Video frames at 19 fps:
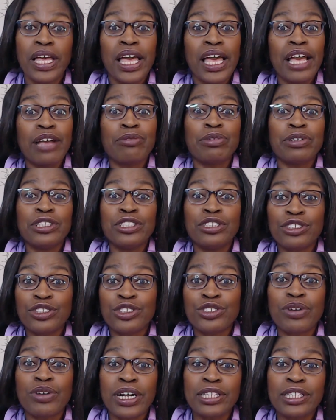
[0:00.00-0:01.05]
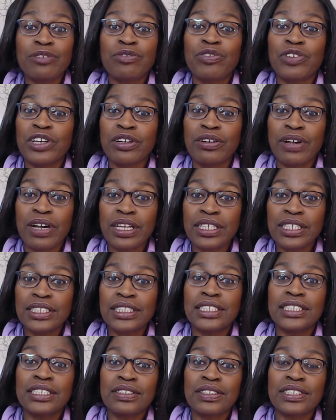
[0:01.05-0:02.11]
And you're trying to figure out a
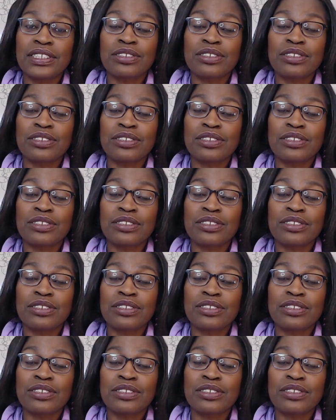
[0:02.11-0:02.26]
deal that's